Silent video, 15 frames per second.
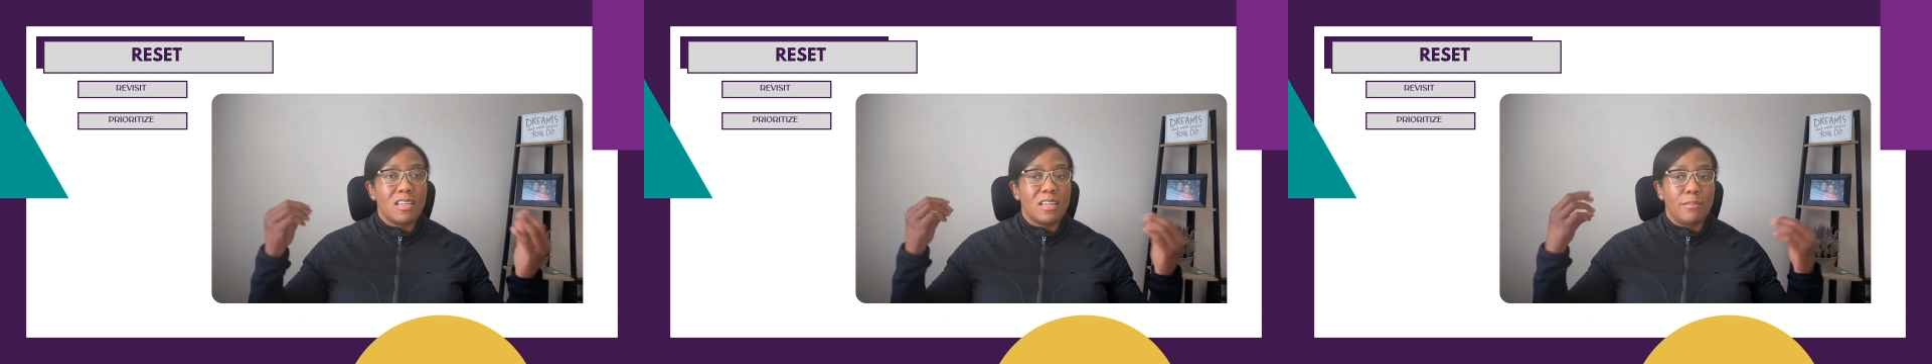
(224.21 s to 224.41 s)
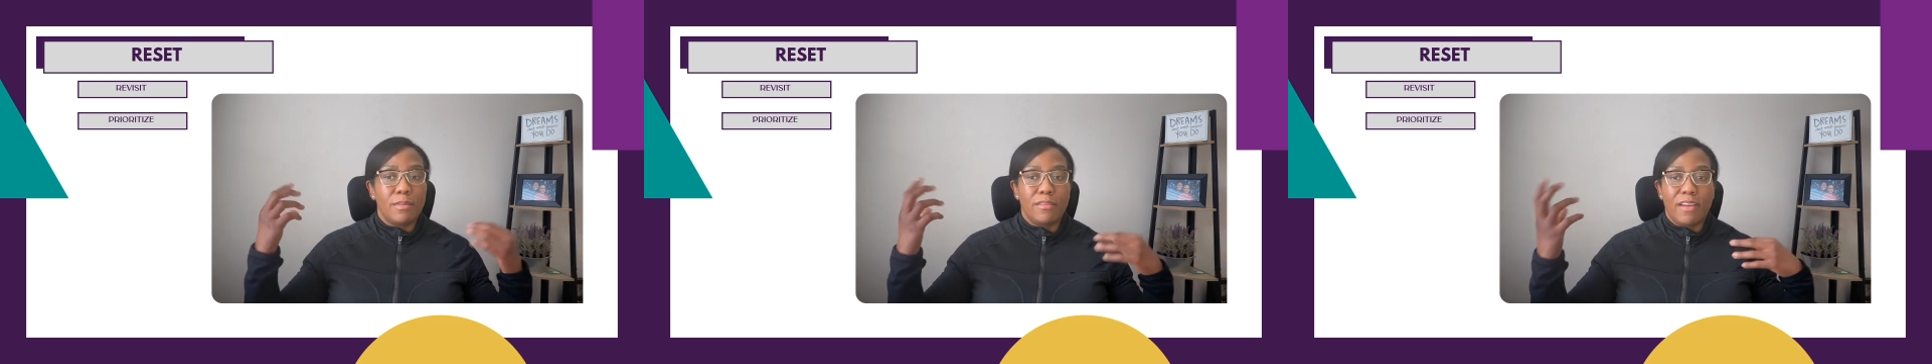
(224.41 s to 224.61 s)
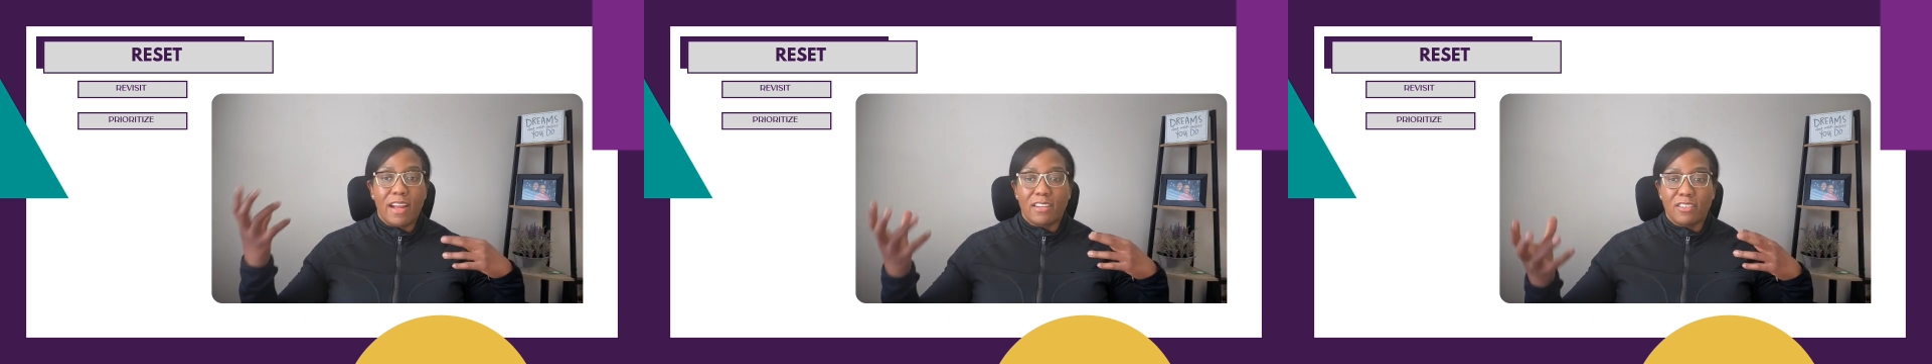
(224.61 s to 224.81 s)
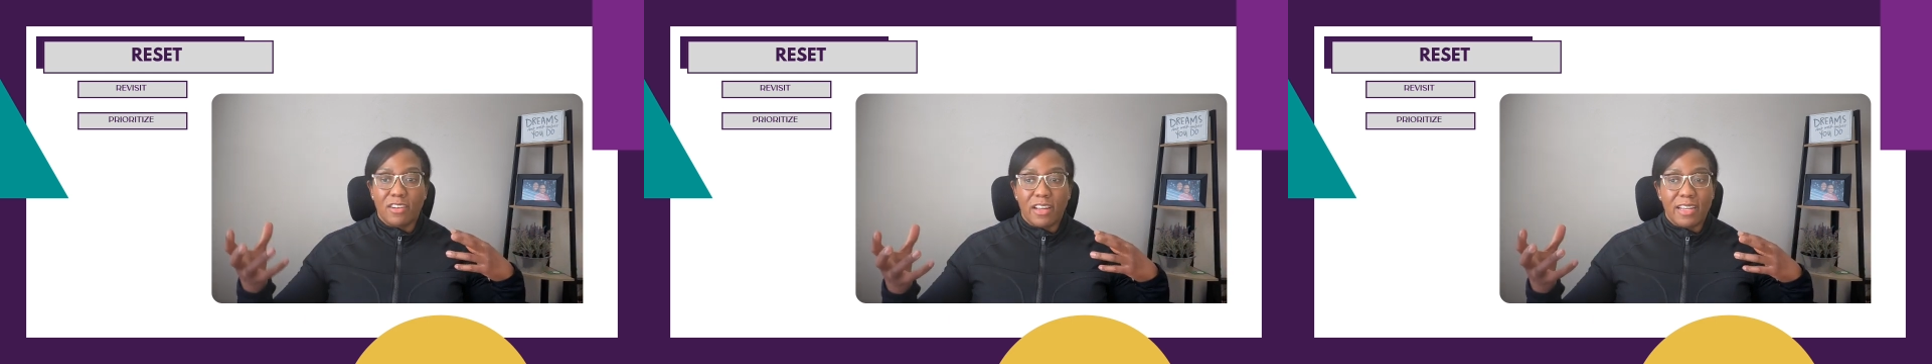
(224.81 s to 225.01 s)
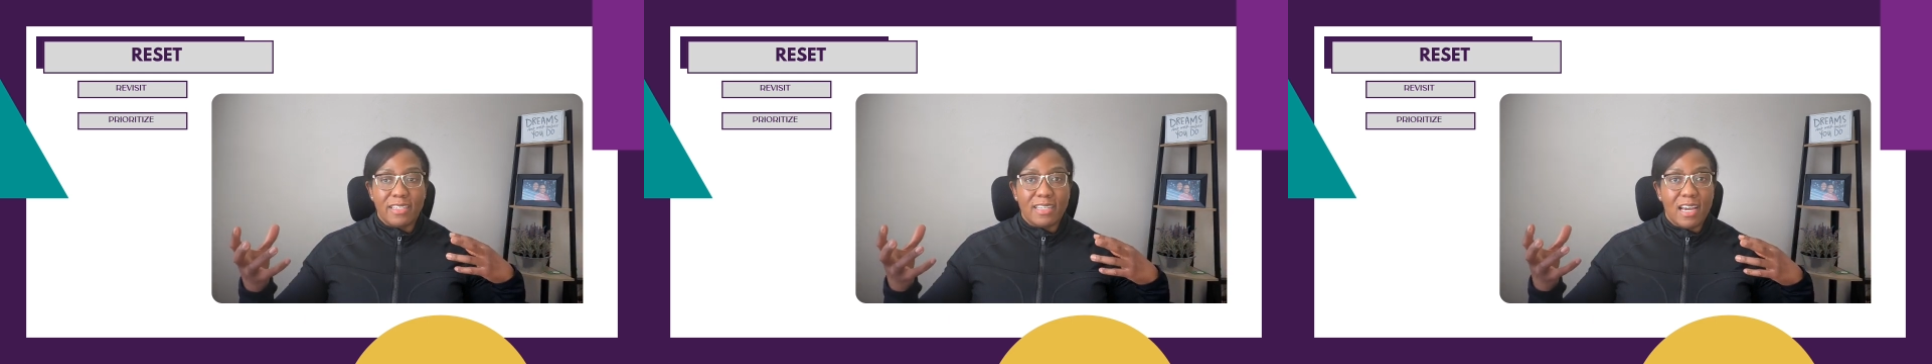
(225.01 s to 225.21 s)
it can be
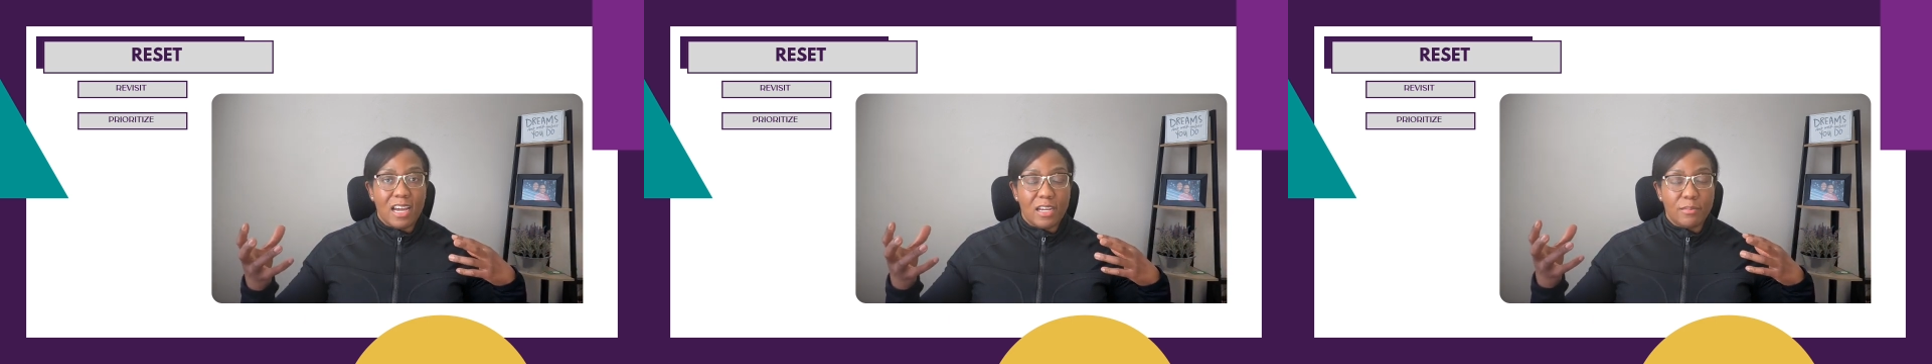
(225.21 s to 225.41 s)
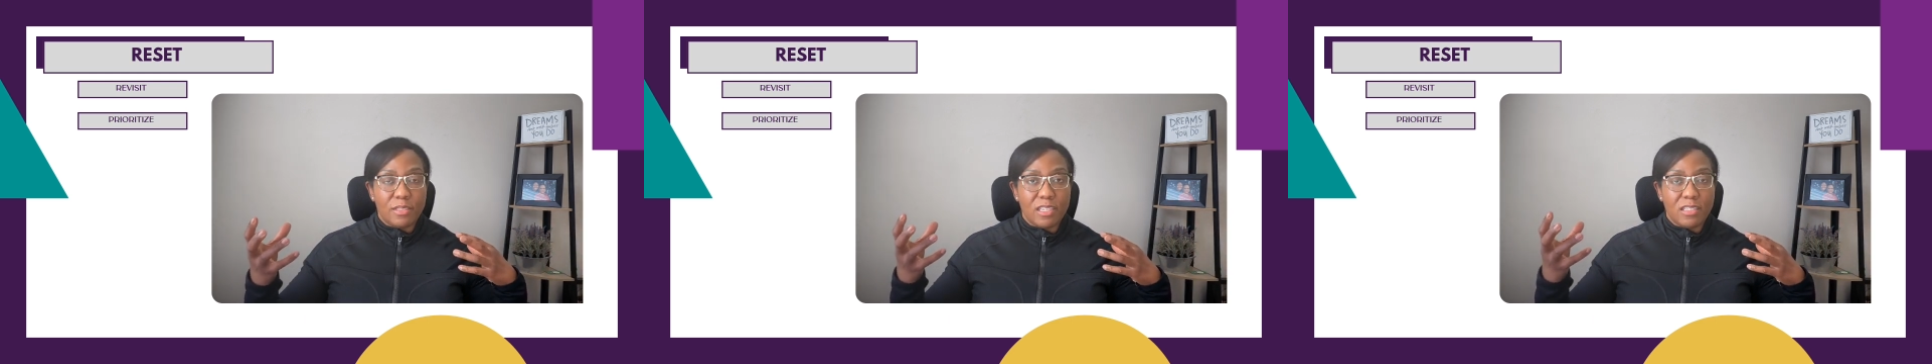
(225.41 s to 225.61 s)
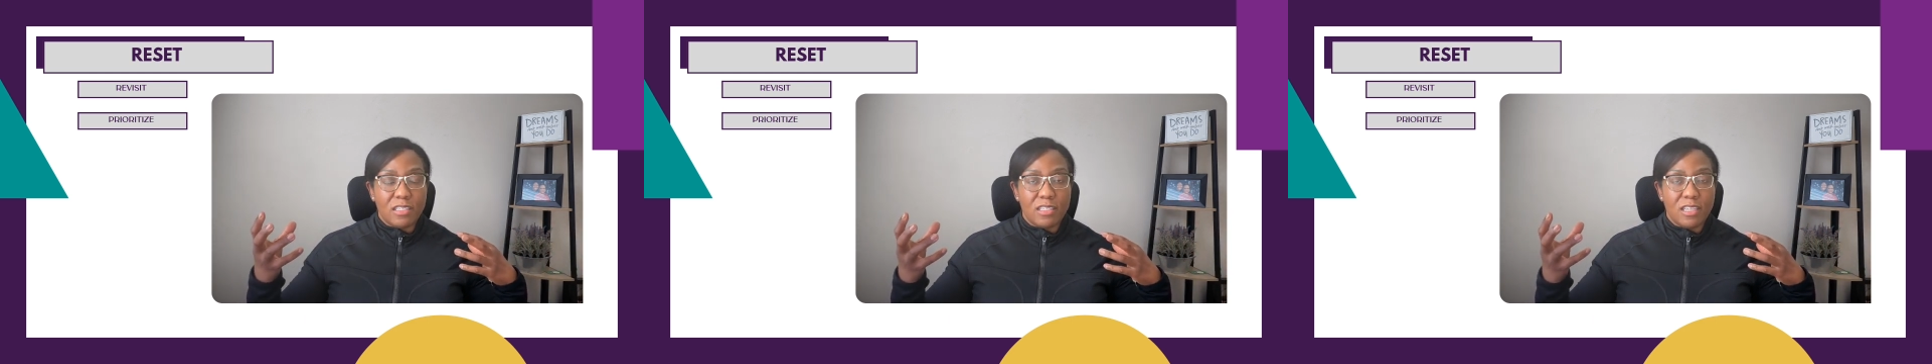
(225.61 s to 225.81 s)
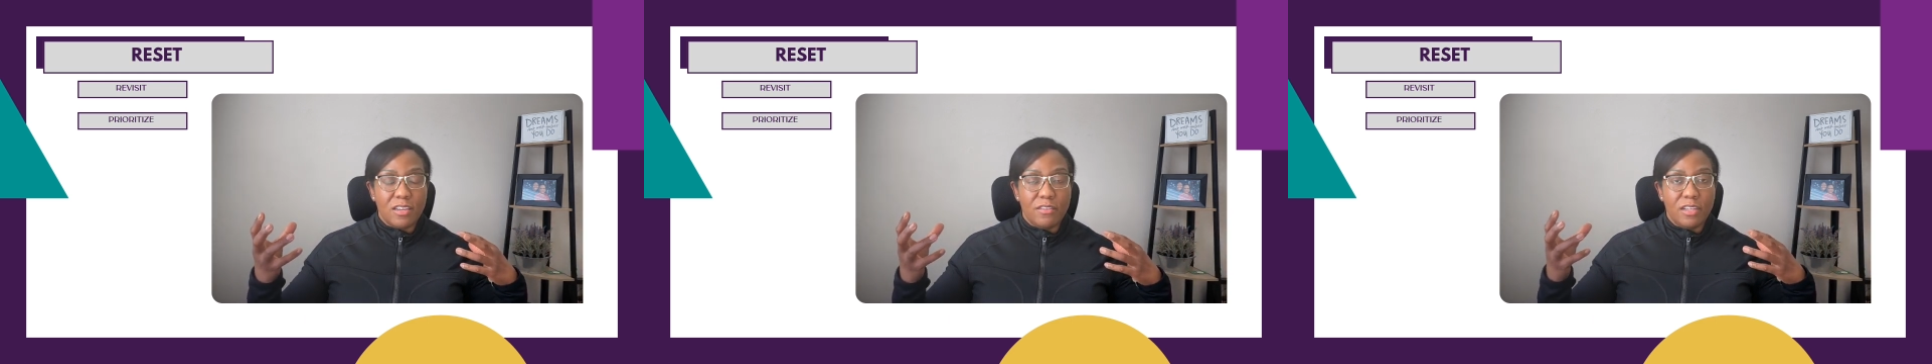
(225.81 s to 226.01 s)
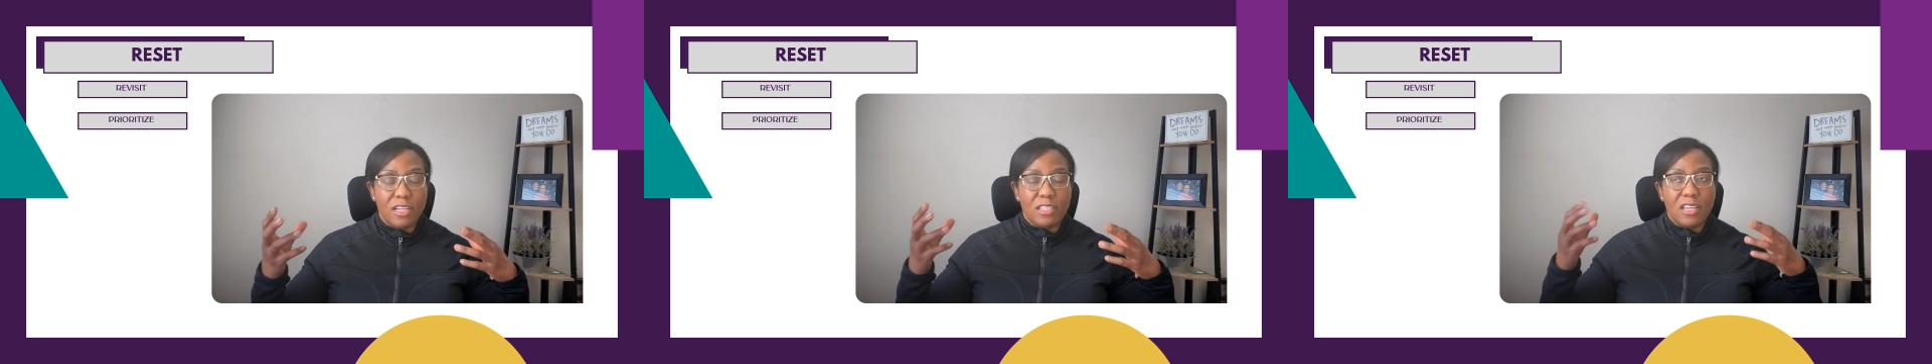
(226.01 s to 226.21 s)
factoring in time
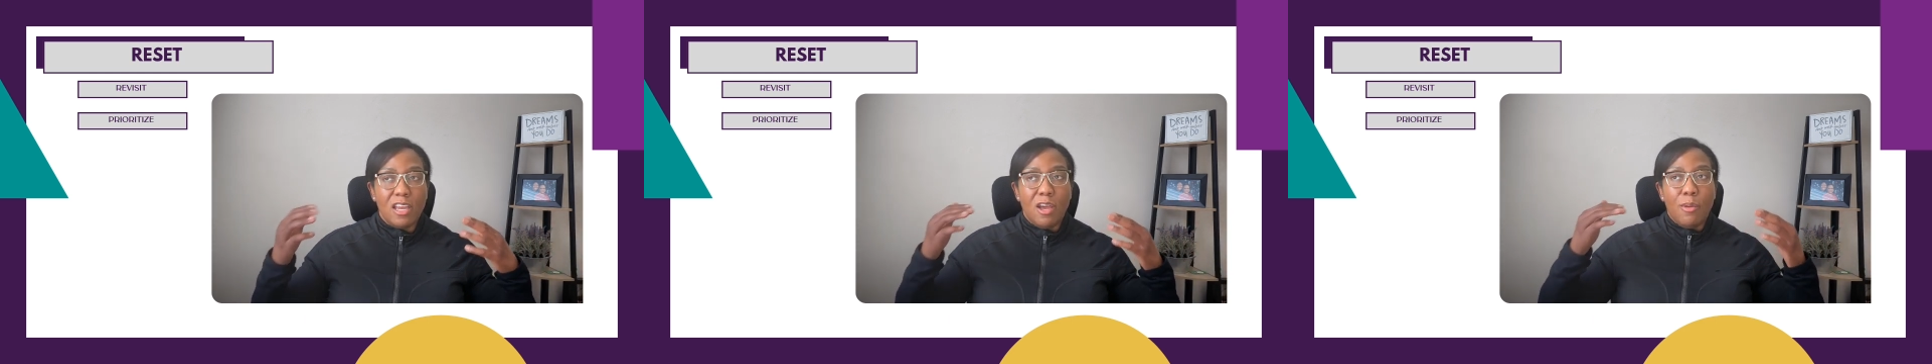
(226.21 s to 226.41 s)
sensitivities,